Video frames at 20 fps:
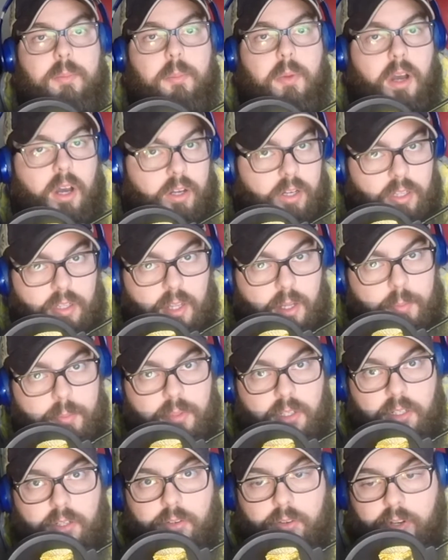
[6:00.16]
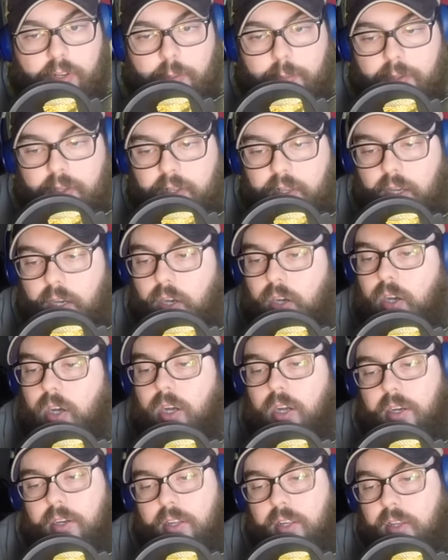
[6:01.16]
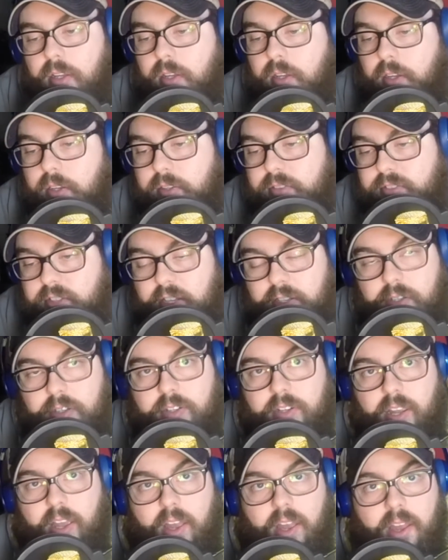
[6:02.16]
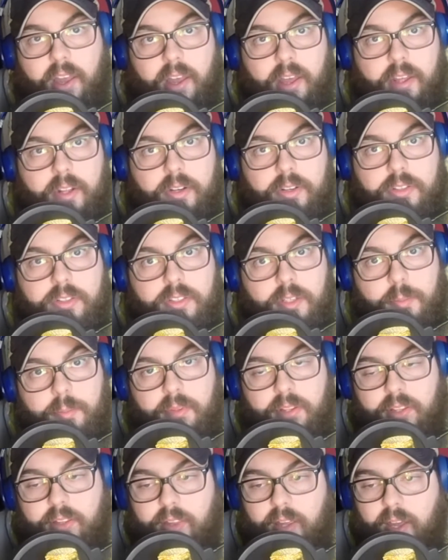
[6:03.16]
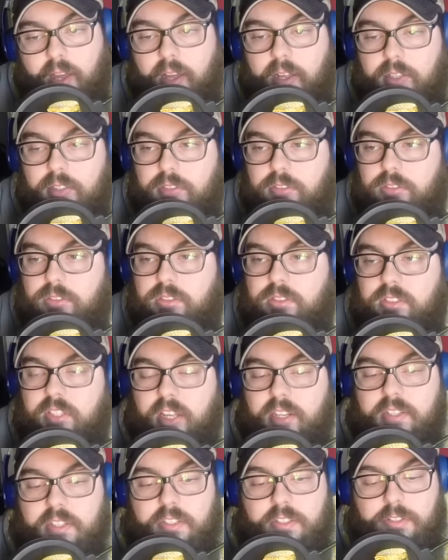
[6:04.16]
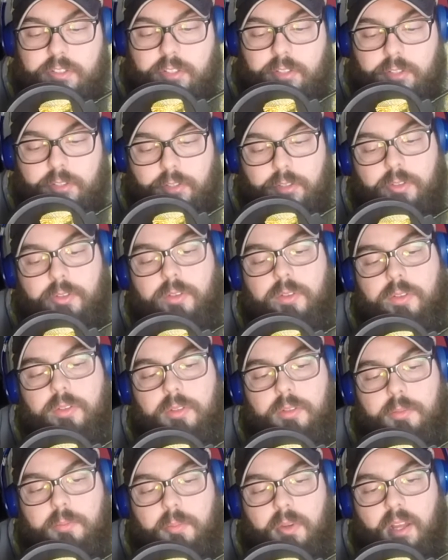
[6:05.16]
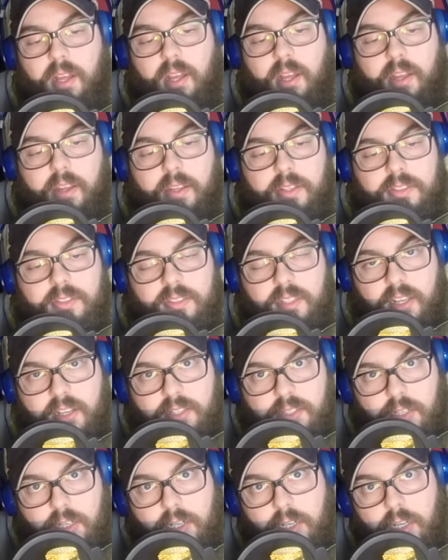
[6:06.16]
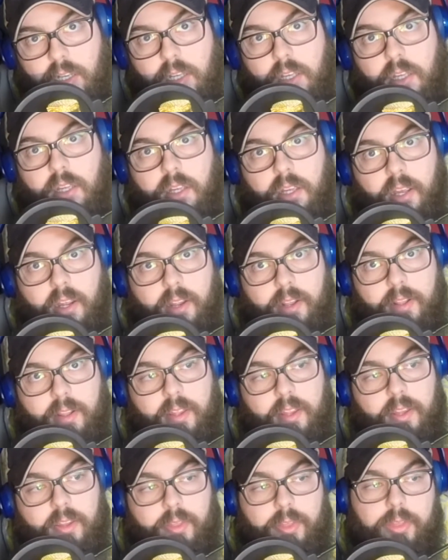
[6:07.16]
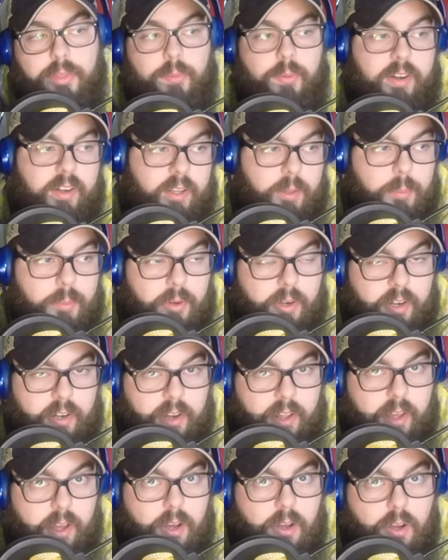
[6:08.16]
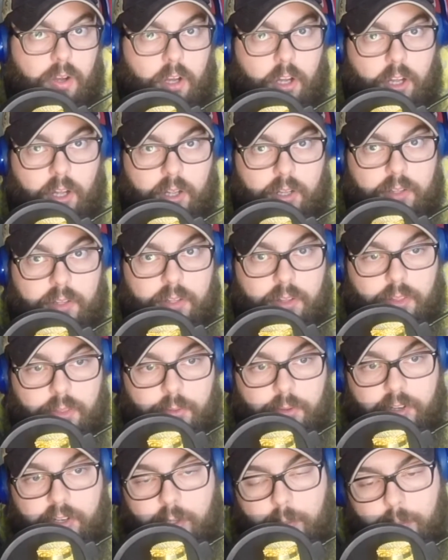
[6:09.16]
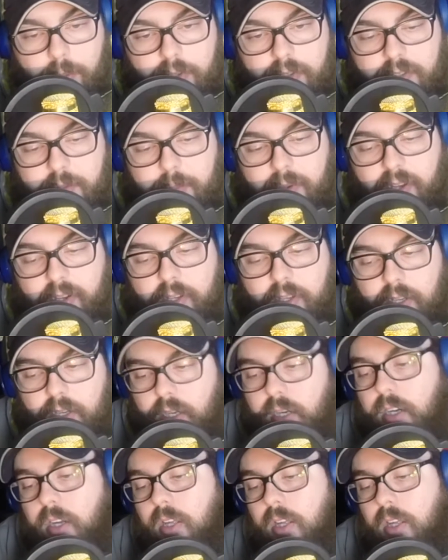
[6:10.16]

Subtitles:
model up a Greebles on Tinkercad or something like that, send it to my slicer, and then 3D print it out on the 3D printer back here.